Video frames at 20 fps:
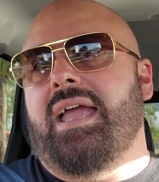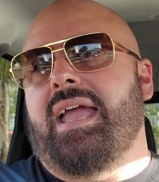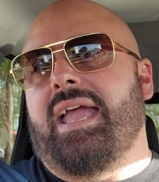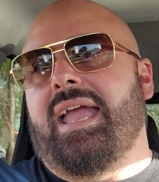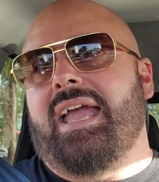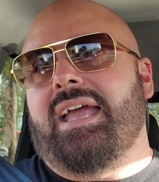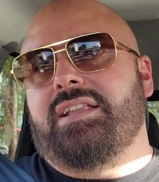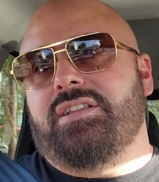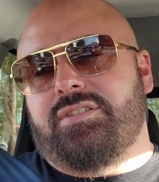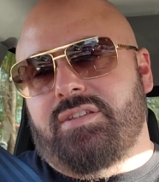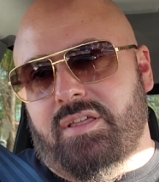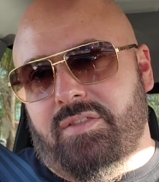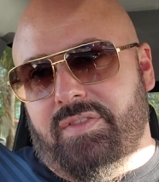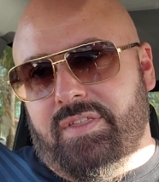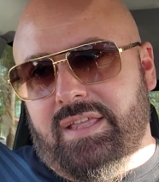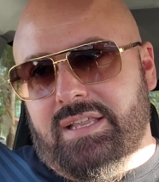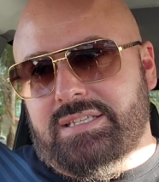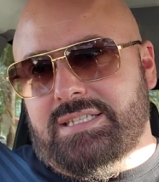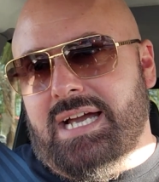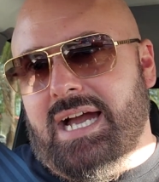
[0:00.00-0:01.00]
and
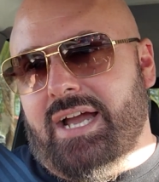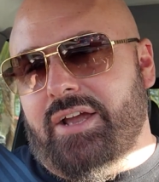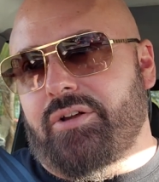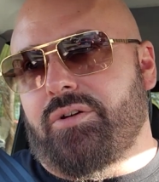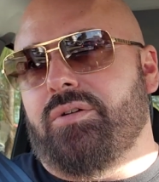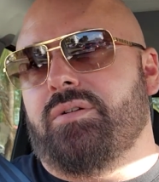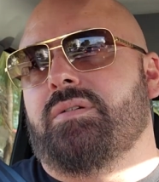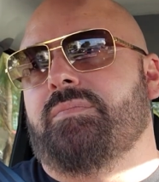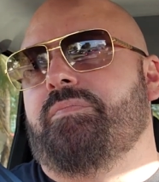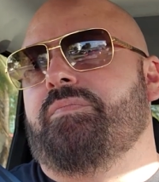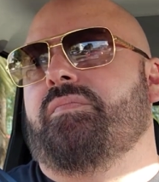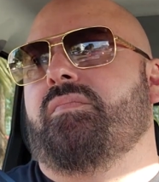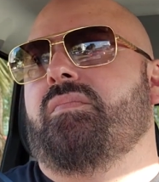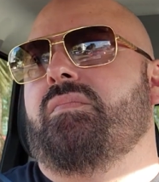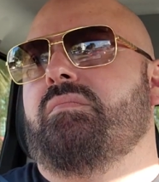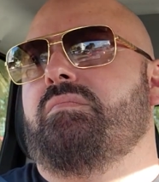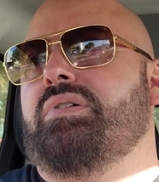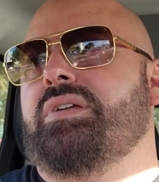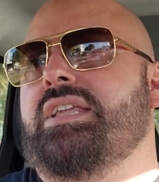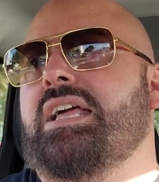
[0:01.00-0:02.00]
the entire
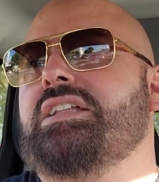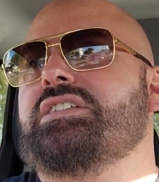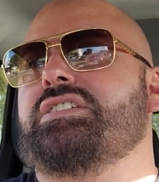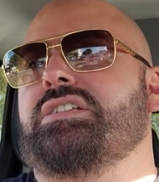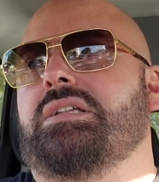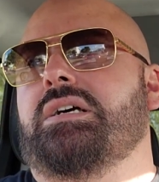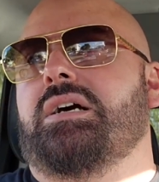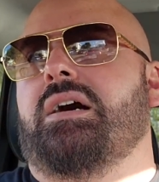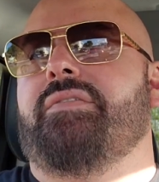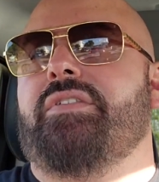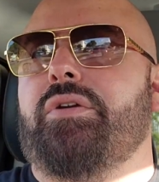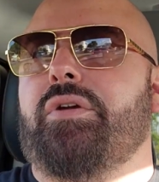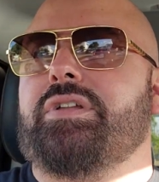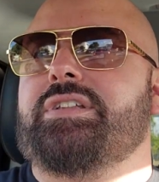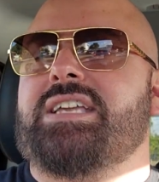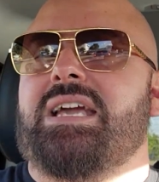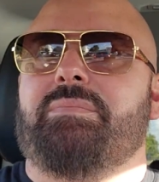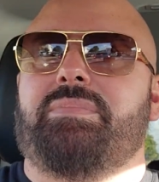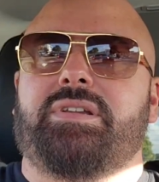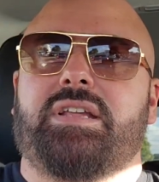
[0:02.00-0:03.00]
peninsula of the
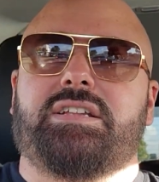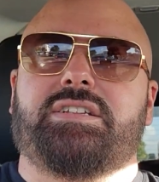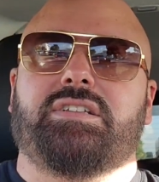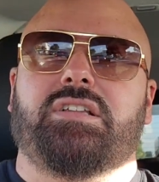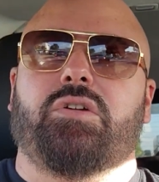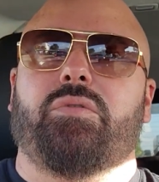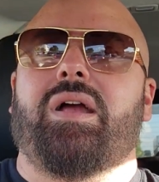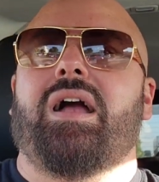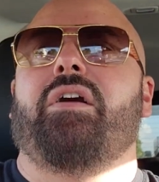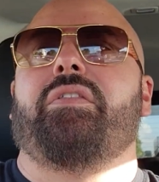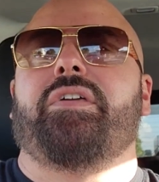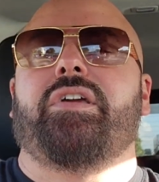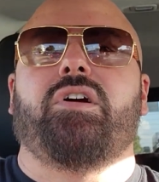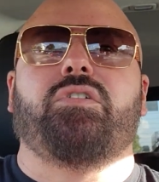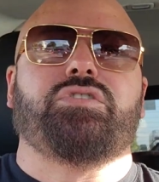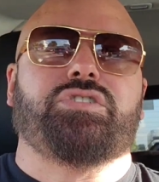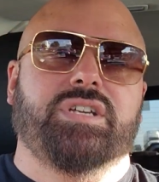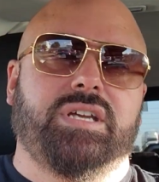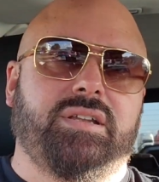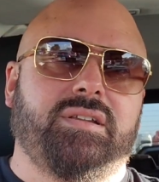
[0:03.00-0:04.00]
Yucatan Peninsula around the
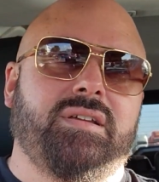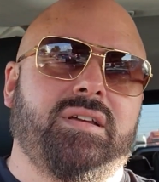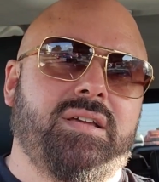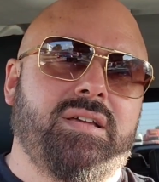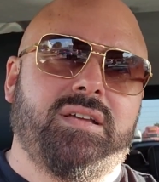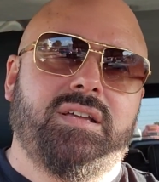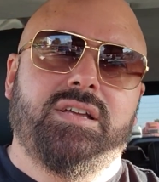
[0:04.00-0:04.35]
ocean.